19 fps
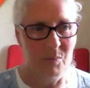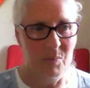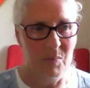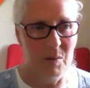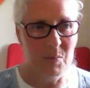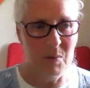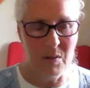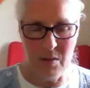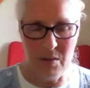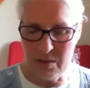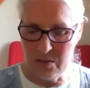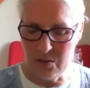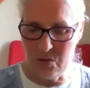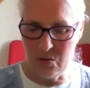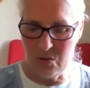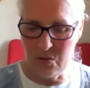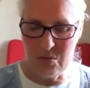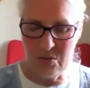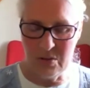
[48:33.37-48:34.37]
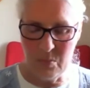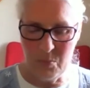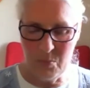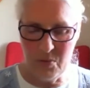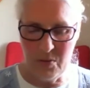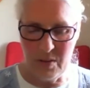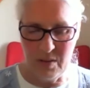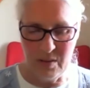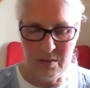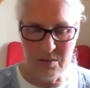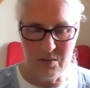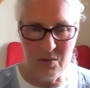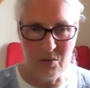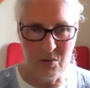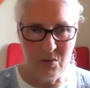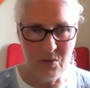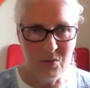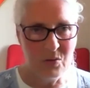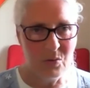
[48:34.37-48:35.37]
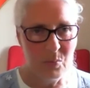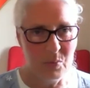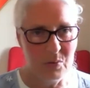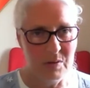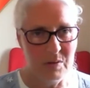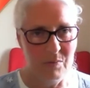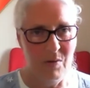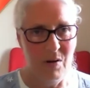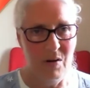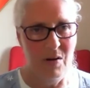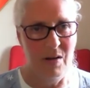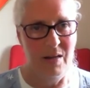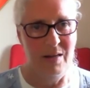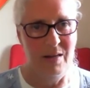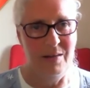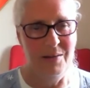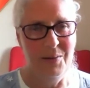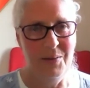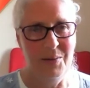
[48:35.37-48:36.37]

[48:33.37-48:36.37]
Maybe I can do something to put it right,